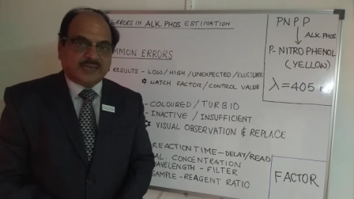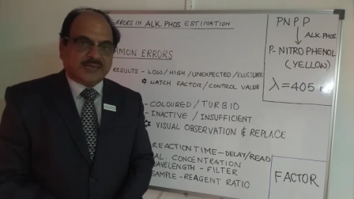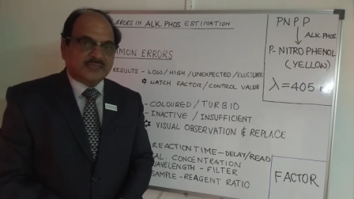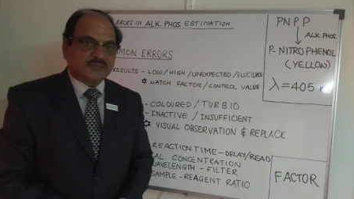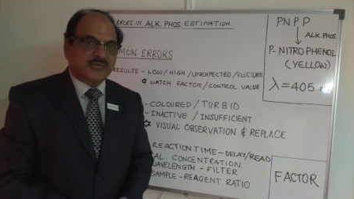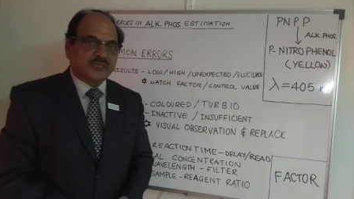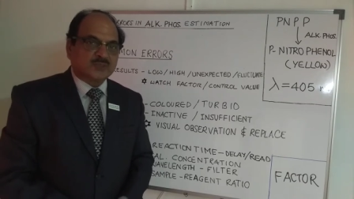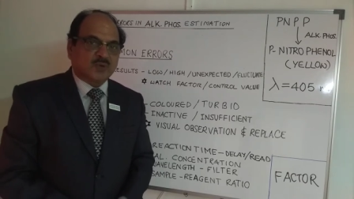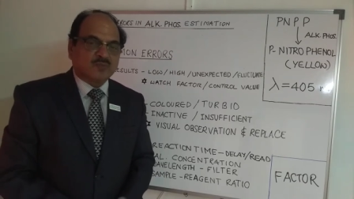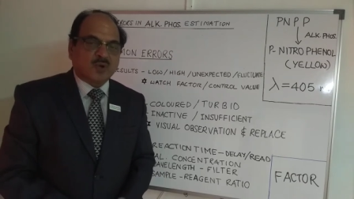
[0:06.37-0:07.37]
In a series
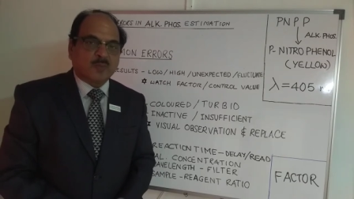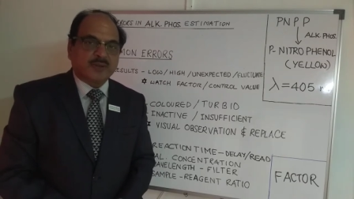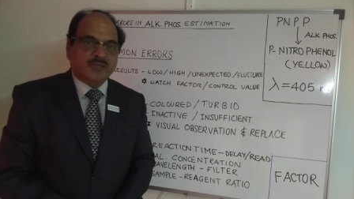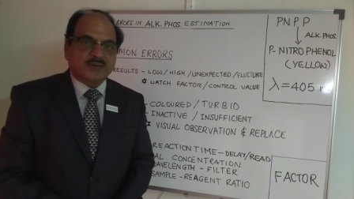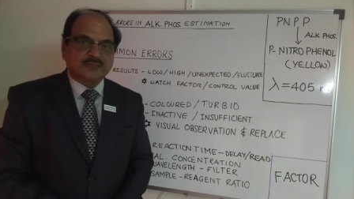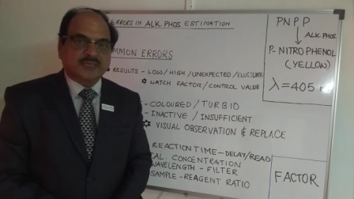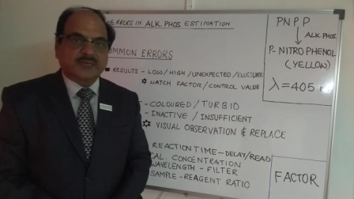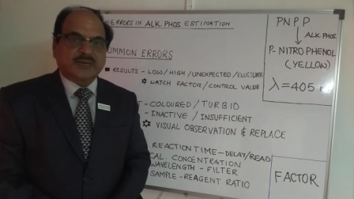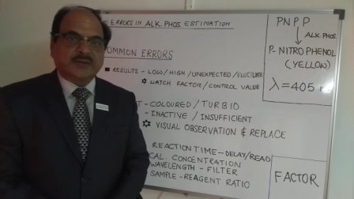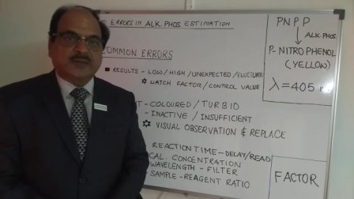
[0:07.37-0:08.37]
of common errors in
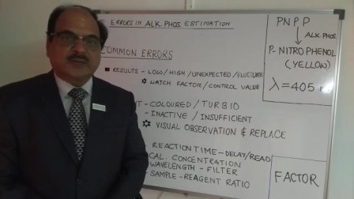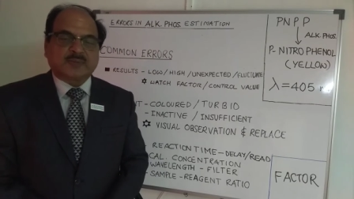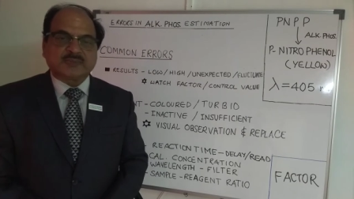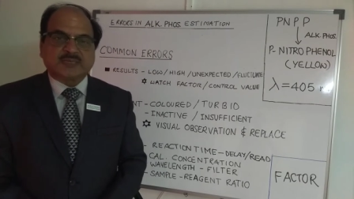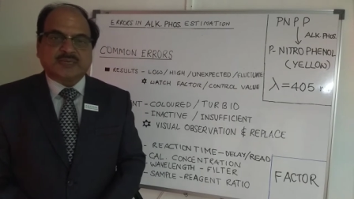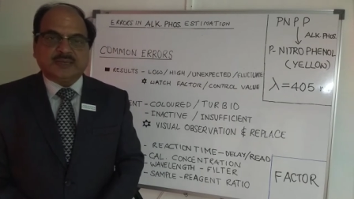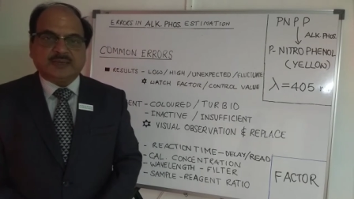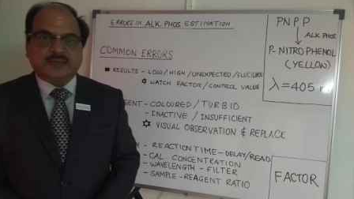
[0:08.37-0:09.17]
clinical chemistry,